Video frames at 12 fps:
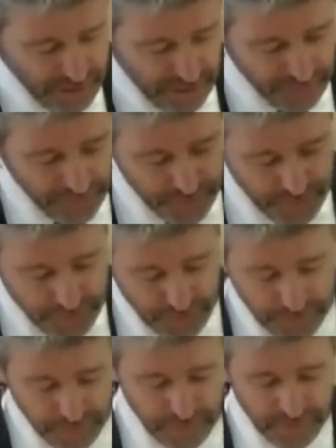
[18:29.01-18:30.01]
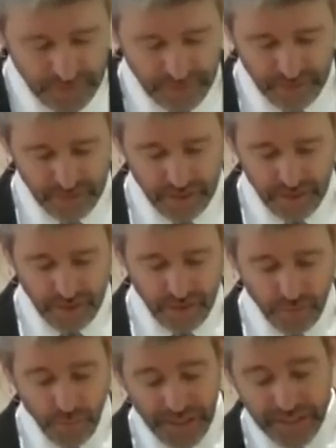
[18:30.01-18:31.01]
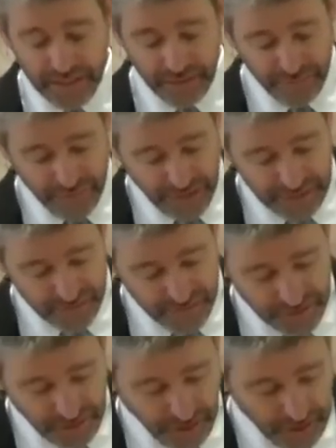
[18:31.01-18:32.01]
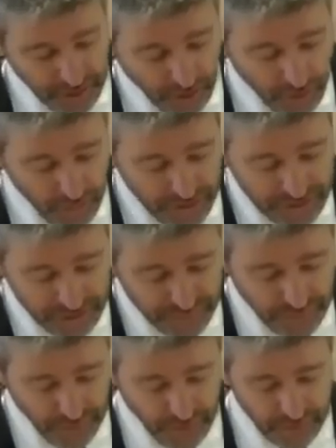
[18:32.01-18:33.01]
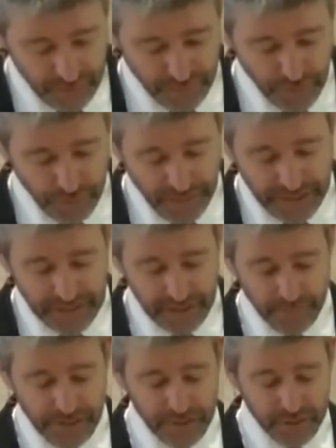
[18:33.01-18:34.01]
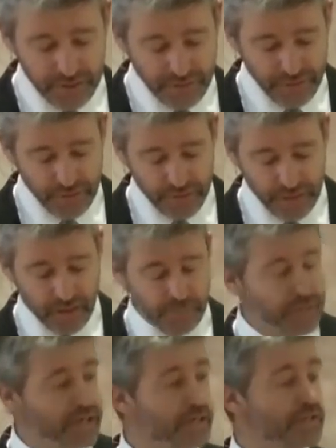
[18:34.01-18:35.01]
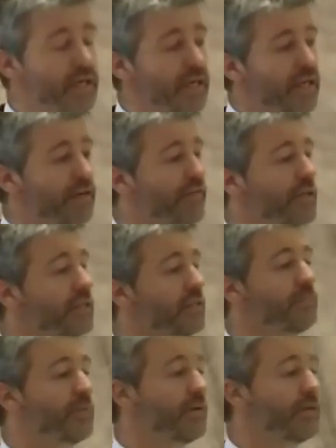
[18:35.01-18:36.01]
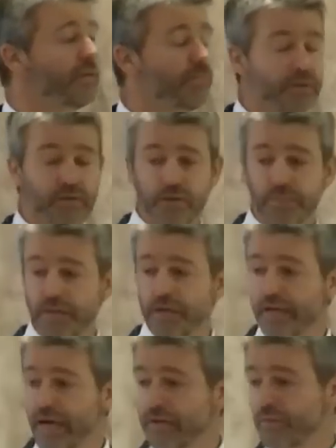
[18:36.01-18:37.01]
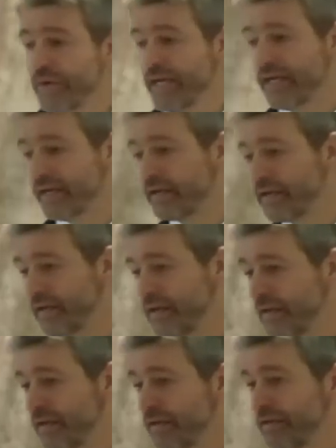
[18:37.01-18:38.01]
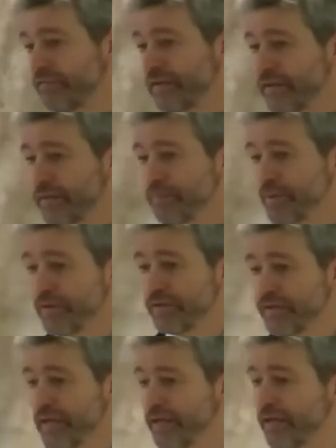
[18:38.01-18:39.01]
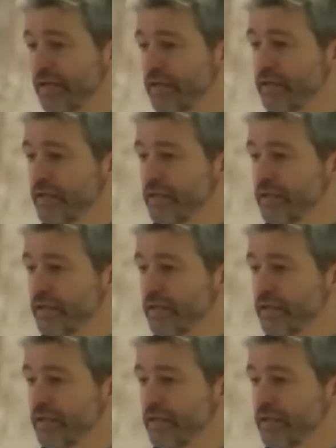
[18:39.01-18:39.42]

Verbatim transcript: Now, verse two. We give thanks to God always for all of you, making mention of you in our prayers. Now fix upon the plural pronoun we. Very important here.